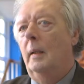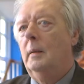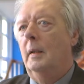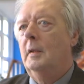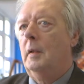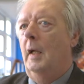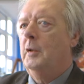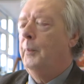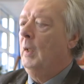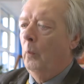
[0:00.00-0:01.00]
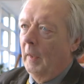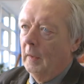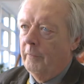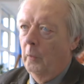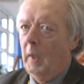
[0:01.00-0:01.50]
it's been a
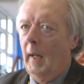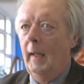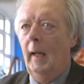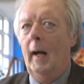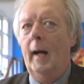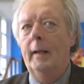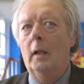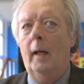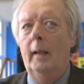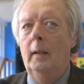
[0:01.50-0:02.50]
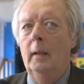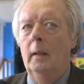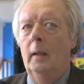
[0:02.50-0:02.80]
wonderful day and a